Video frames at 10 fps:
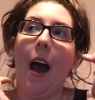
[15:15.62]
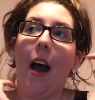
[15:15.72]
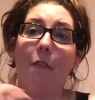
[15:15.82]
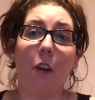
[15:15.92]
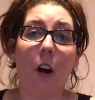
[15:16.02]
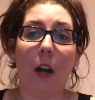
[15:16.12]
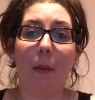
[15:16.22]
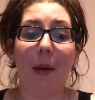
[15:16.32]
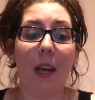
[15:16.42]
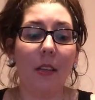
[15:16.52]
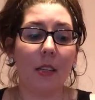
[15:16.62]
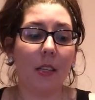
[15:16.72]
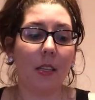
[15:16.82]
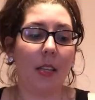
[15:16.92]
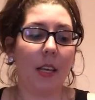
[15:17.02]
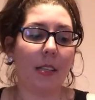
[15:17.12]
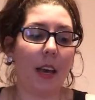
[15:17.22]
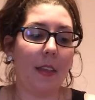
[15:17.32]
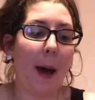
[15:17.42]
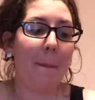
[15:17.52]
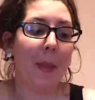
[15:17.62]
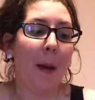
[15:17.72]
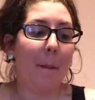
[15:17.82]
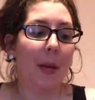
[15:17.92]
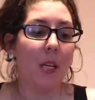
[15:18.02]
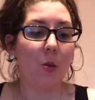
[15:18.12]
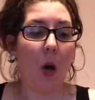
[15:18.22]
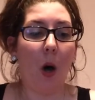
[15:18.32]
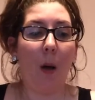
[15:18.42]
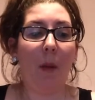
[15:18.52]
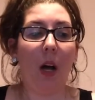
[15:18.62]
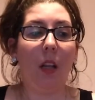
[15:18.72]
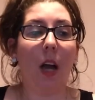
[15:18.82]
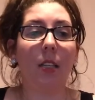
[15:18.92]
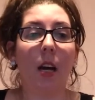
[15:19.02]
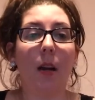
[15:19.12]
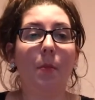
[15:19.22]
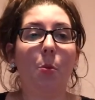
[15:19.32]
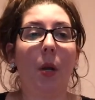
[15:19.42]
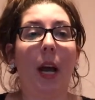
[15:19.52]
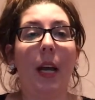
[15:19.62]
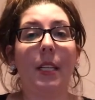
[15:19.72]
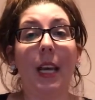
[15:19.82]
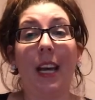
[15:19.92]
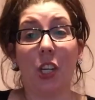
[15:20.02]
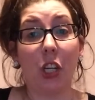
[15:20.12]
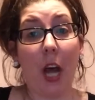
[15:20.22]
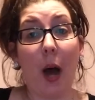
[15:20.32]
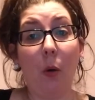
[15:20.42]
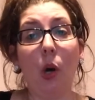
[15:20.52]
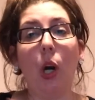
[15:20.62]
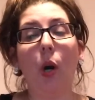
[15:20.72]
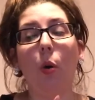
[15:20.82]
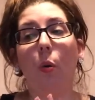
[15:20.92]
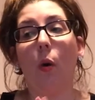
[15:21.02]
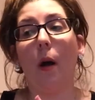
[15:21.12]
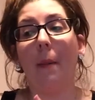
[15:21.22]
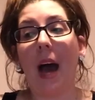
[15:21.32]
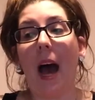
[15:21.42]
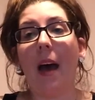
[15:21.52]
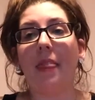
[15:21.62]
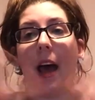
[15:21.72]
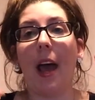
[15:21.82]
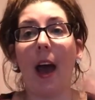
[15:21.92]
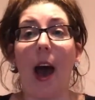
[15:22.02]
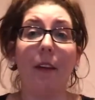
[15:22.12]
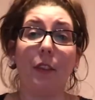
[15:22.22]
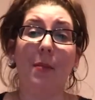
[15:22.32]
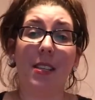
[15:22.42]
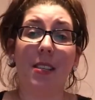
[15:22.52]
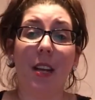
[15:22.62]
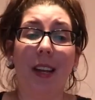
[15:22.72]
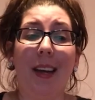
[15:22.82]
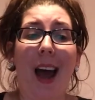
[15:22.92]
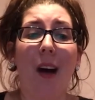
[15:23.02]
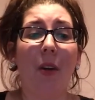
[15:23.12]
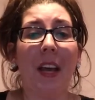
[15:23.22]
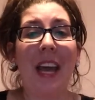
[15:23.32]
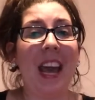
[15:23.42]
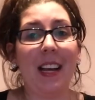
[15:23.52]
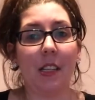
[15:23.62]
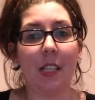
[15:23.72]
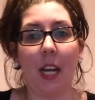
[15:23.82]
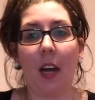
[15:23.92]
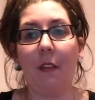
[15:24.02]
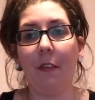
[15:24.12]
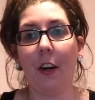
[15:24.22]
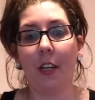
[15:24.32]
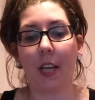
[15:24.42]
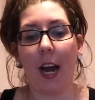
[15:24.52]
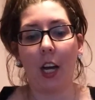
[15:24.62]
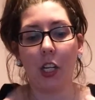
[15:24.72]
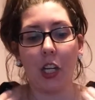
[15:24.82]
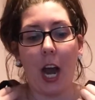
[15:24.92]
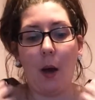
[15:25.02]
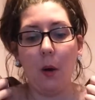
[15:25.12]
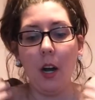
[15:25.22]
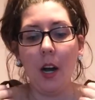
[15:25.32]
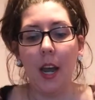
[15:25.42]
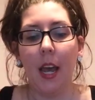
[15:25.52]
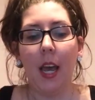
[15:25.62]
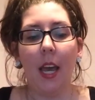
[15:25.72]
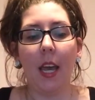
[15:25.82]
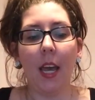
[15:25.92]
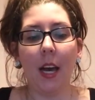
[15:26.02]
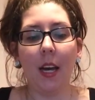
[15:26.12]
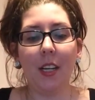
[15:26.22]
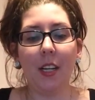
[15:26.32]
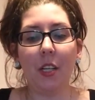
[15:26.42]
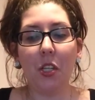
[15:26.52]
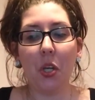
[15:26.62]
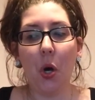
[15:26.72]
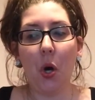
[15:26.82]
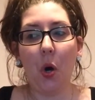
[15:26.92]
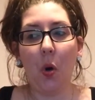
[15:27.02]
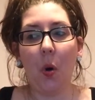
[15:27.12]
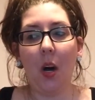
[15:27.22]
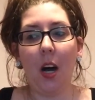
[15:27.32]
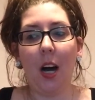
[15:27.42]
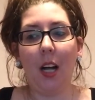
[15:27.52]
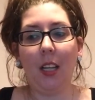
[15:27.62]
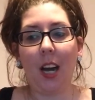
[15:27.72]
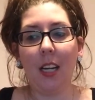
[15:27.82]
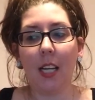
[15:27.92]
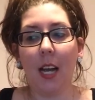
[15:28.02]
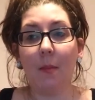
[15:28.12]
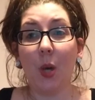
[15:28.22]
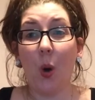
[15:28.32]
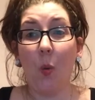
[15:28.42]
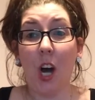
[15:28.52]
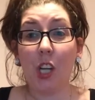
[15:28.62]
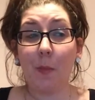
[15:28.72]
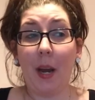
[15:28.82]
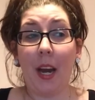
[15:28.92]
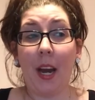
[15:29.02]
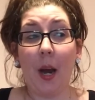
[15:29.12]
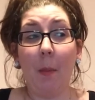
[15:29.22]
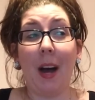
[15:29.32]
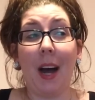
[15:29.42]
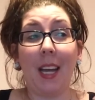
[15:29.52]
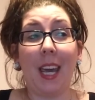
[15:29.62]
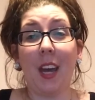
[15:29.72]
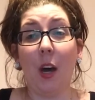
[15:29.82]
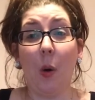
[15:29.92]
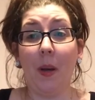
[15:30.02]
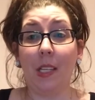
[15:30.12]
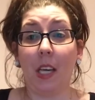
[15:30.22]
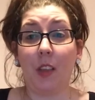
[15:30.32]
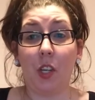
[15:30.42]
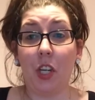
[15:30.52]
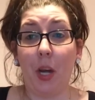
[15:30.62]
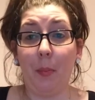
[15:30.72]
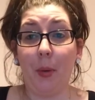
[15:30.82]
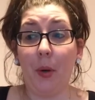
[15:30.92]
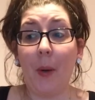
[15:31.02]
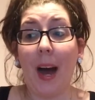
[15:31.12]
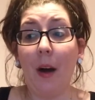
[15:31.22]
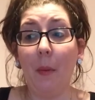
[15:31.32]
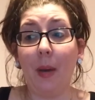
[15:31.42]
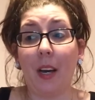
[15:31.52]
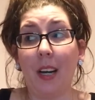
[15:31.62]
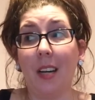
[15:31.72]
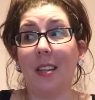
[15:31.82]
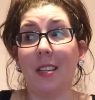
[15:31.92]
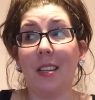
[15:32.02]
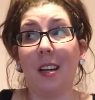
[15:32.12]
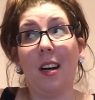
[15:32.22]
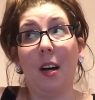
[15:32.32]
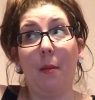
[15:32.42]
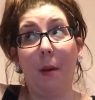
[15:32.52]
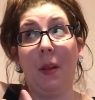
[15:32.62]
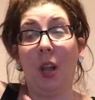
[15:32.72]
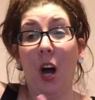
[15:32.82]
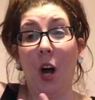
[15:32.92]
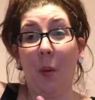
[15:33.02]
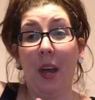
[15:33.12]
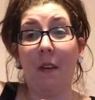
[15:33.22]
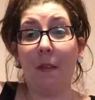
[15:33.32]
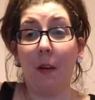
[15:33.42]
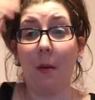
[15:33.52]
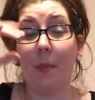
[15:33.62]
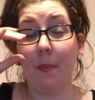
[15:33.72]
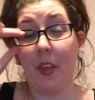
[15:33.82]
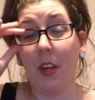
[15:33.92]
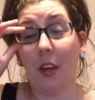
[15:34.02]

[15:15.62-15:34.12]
have chronic pain, so things like that. Because a lot of times when I take a shower or a bath, I have to be sitting down. I can't stand for an entire shower. And so a lot of times I'll wash my hair, but I can't always get the shampoo out because I'm a long way from